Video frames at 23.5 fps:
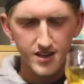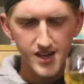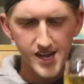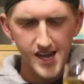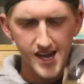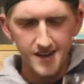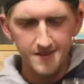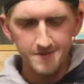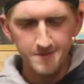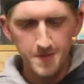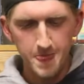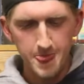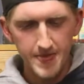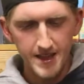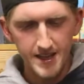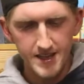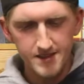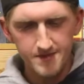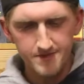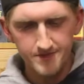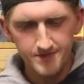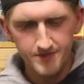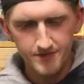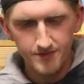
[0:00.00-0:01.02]
Yeah,
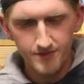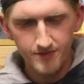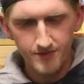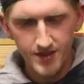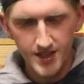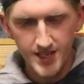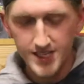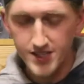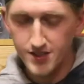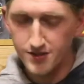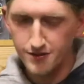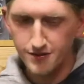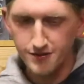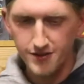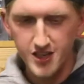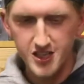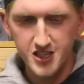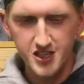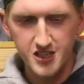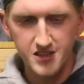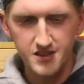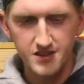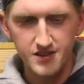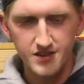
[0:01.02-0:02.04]
it's
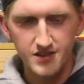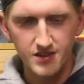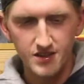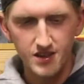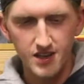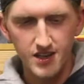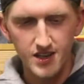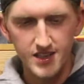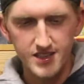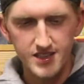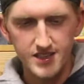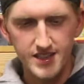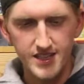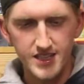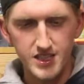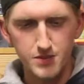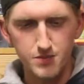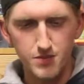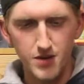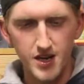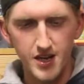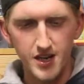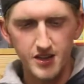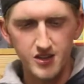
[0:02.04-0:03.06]
refreshing. It's a nice
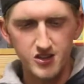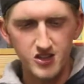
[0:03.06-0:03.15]
break.